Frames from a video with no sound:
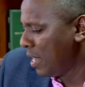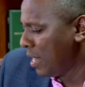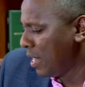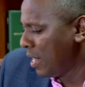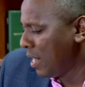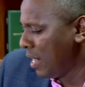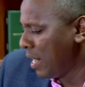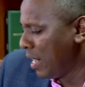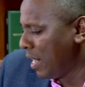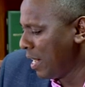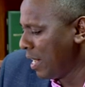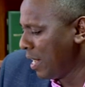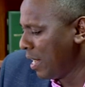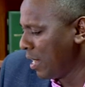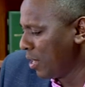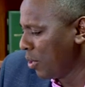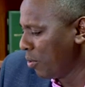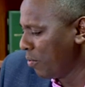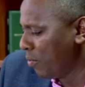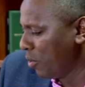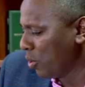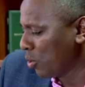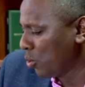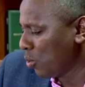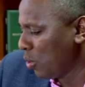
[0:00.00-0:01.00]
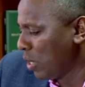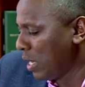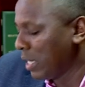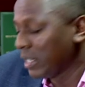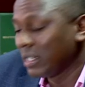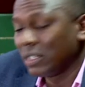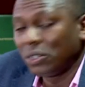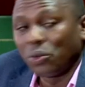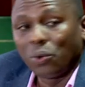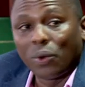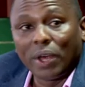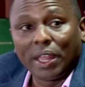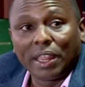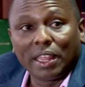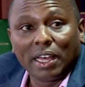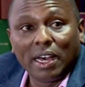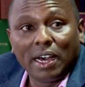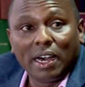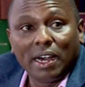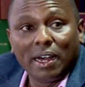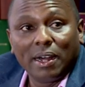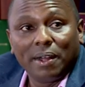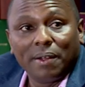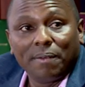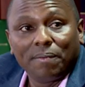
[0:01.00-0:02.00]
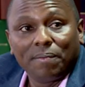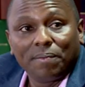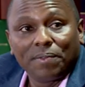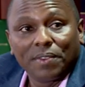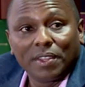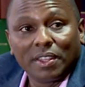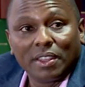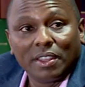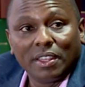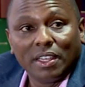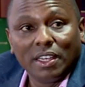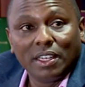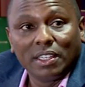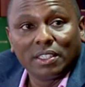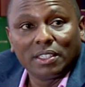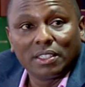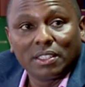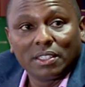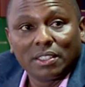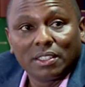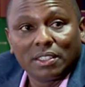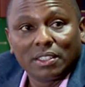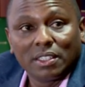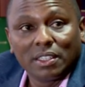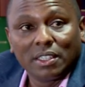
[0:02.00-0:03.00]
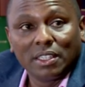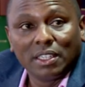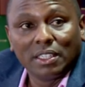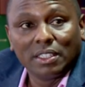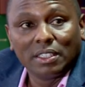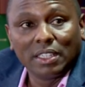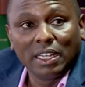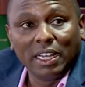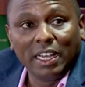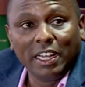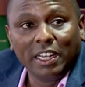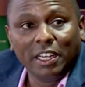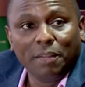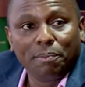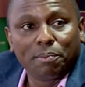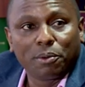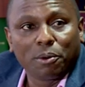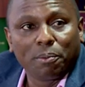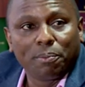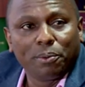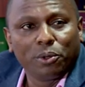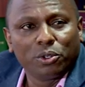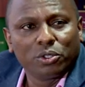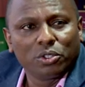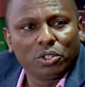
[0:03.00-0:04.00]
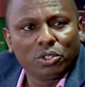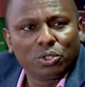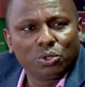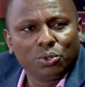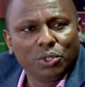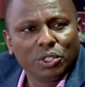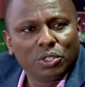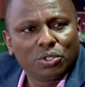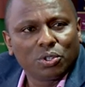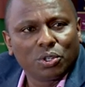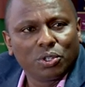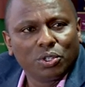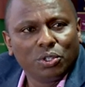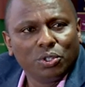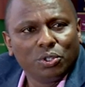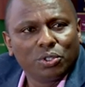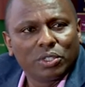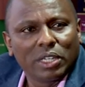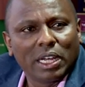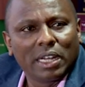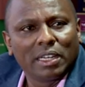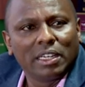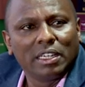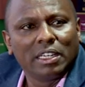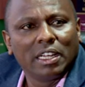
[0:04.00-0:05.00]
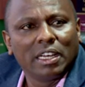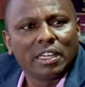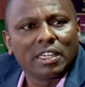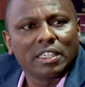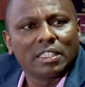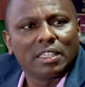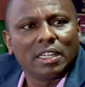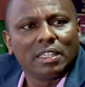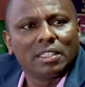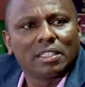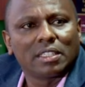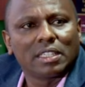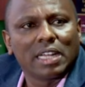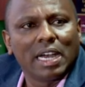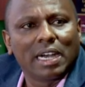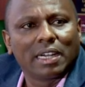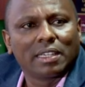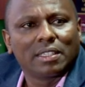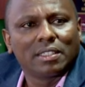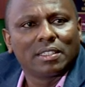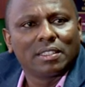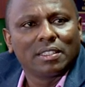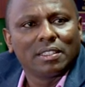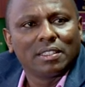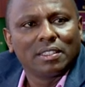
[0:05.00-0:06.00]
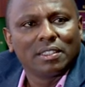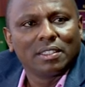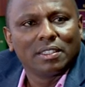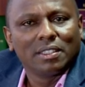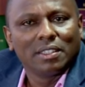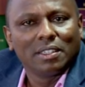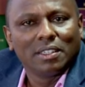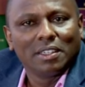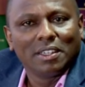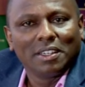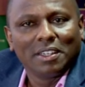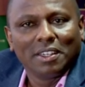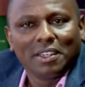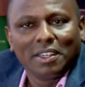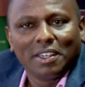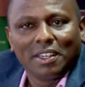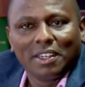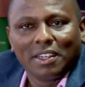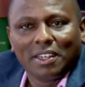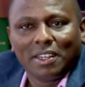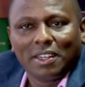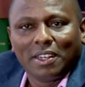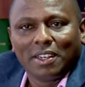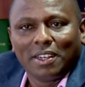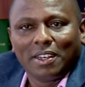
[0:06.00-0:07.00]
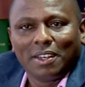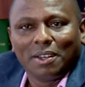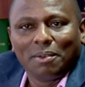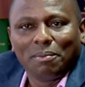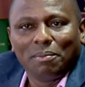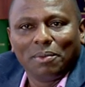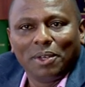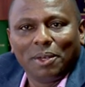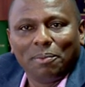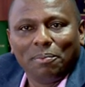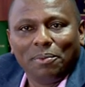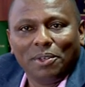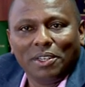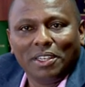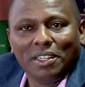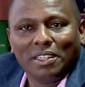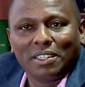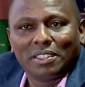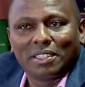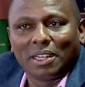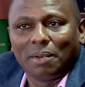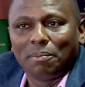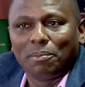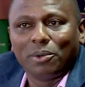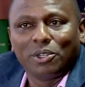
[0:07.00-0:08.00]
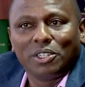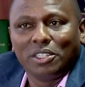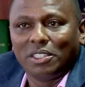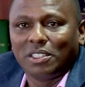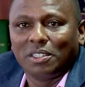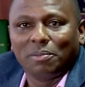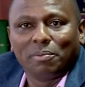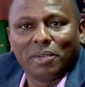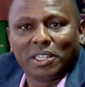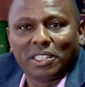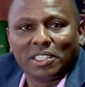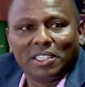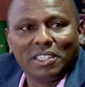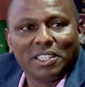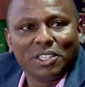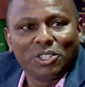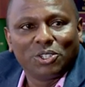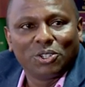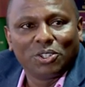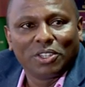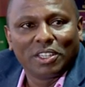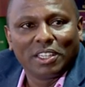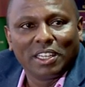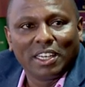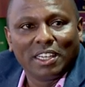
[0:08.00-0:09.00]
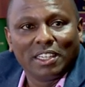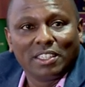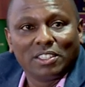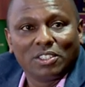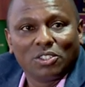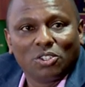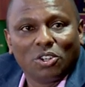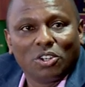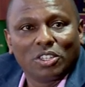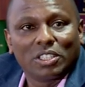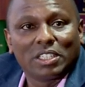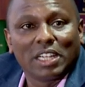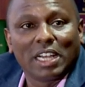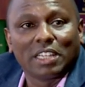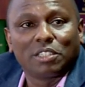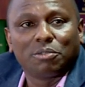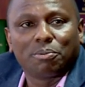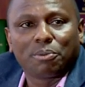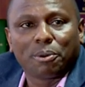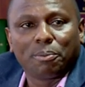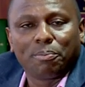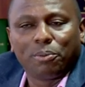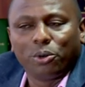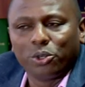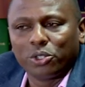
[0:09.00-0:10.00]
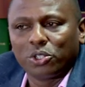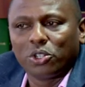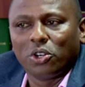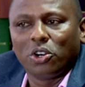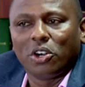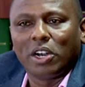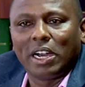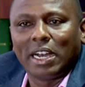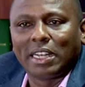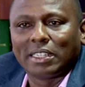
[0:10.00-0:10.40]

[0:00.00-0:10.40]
Uh, you've also asked whether this, there is any proposal to introduce an inheritance tax. Maybe in somebody's imagination, there is no such proposal.